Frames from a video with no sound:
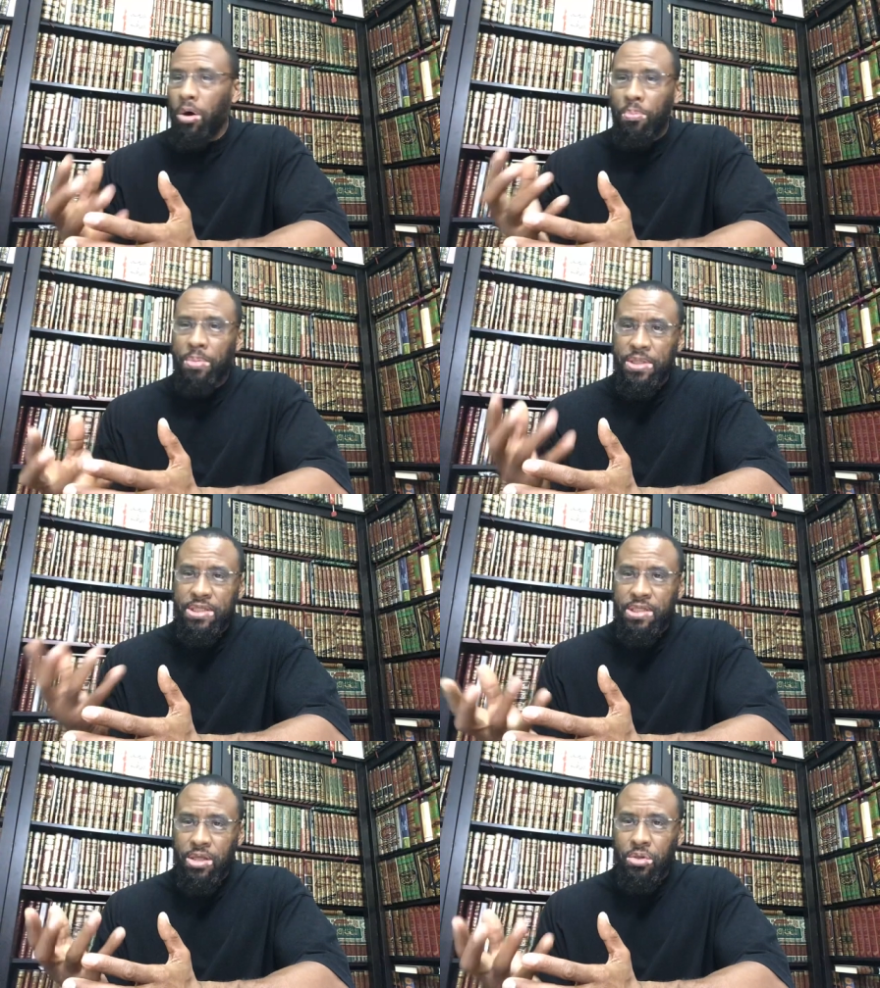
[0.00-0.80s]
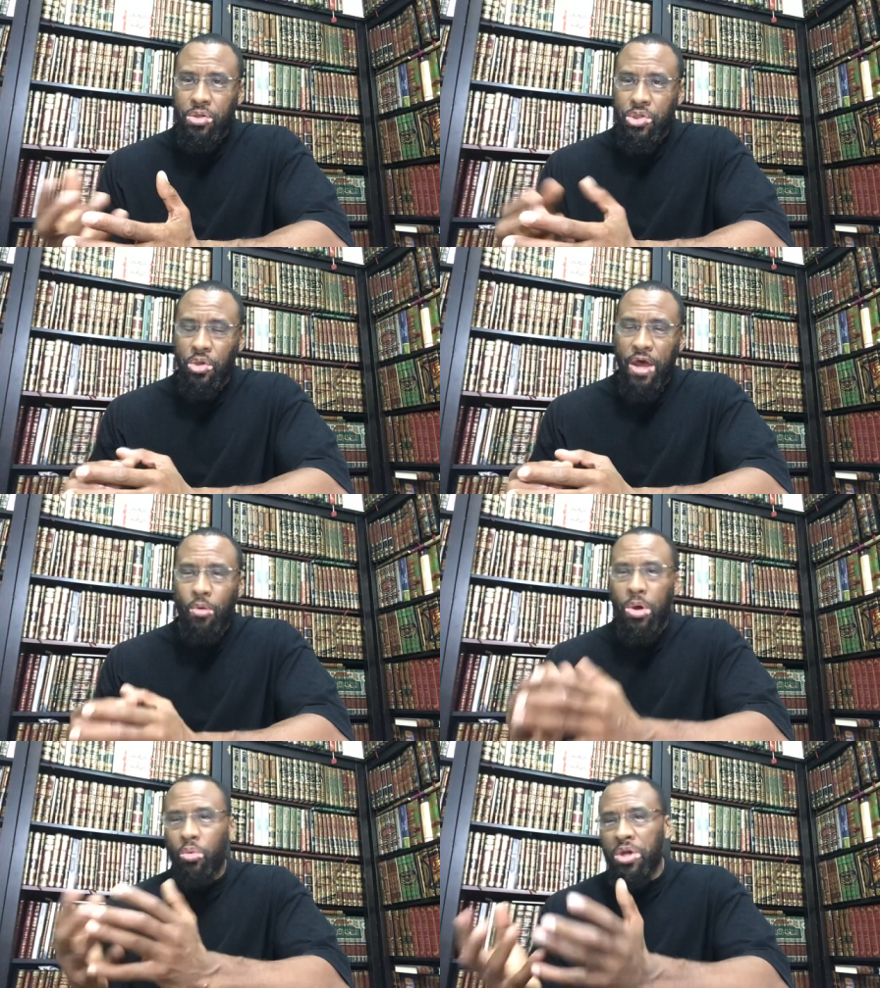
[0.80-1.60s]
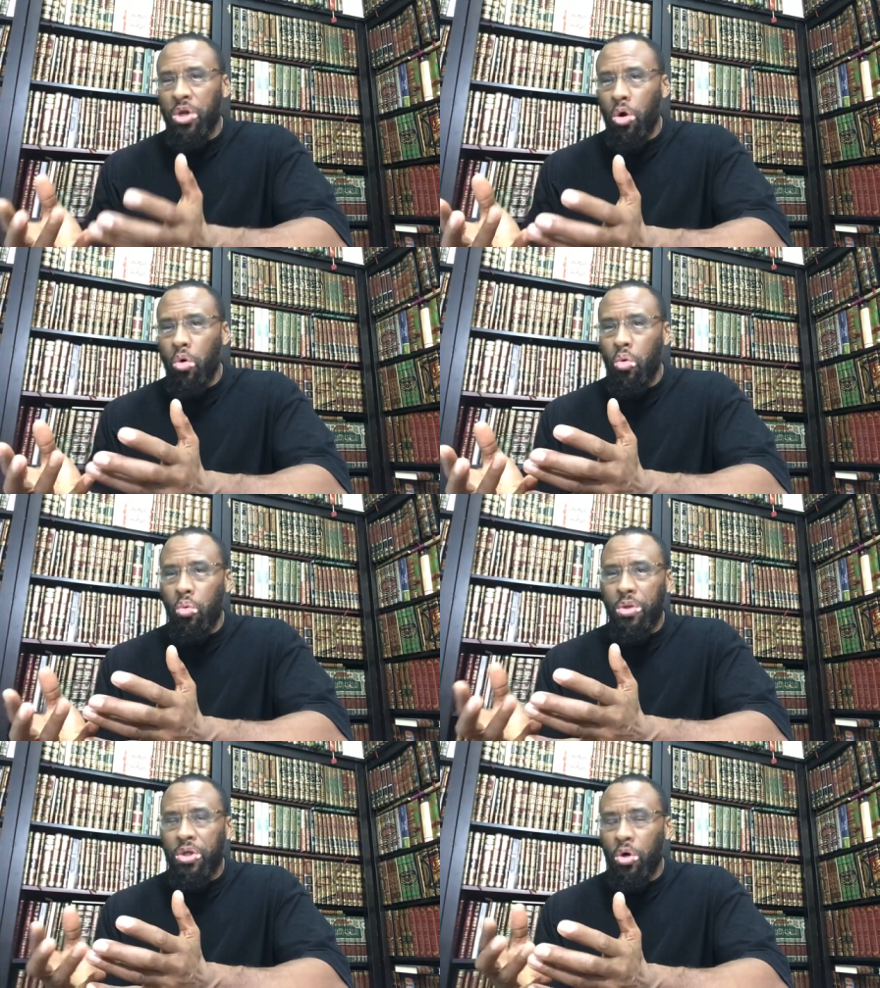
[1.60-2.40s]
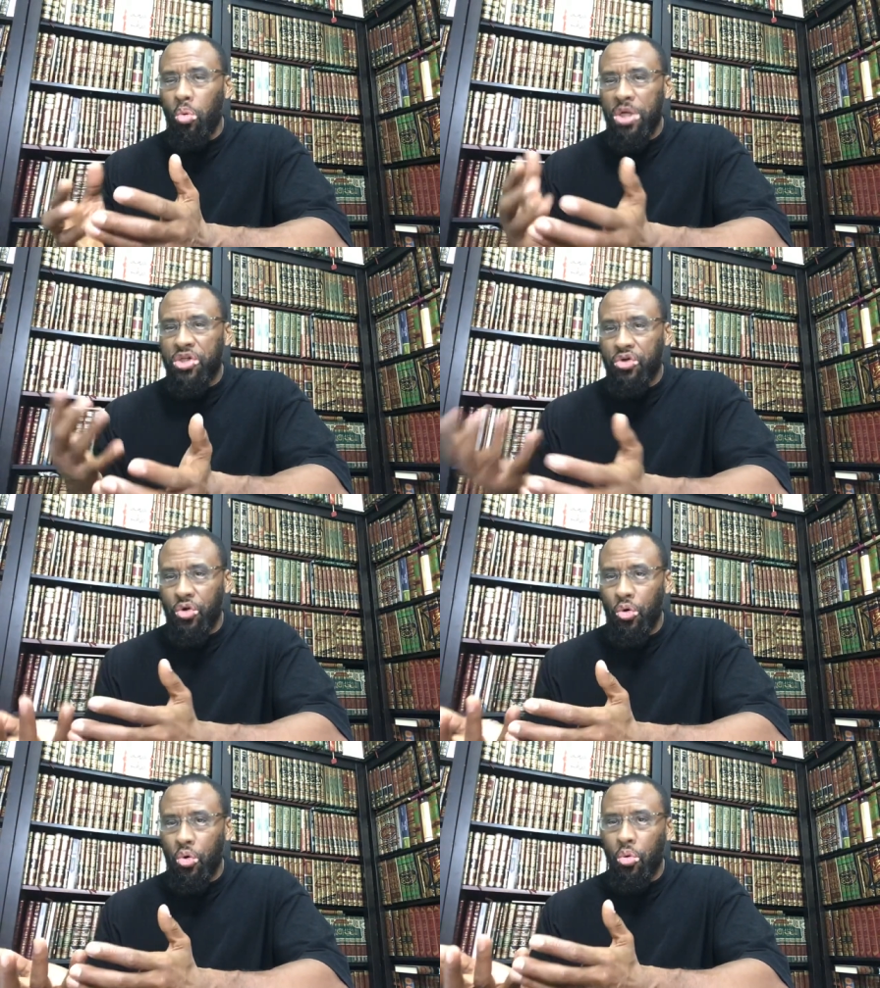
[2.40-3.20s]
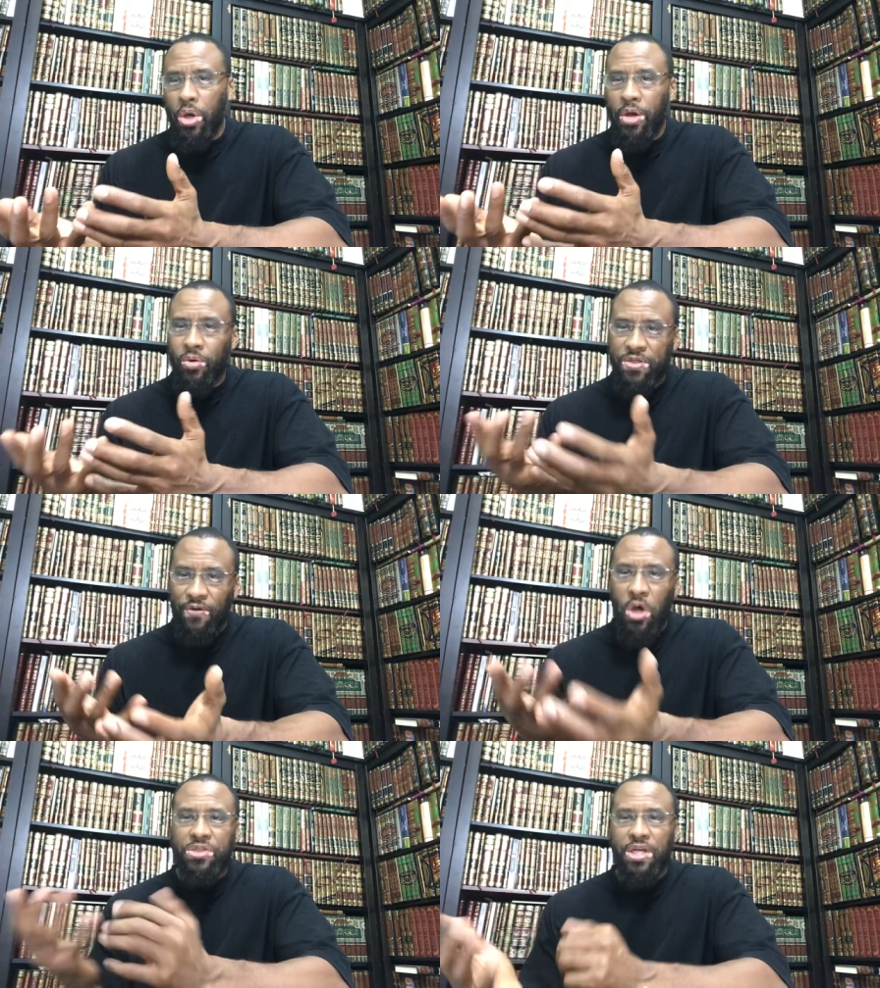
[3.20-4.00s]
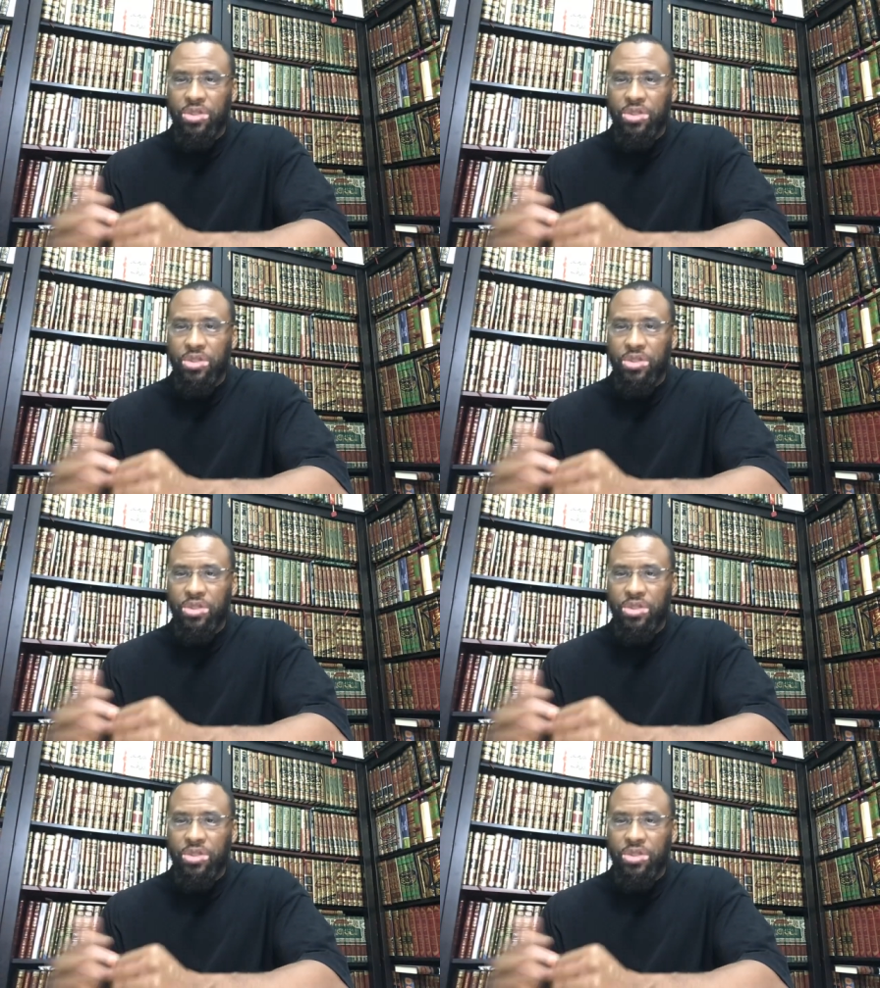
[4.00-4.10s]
help us to, so that way we know, you know, what's true and what's false."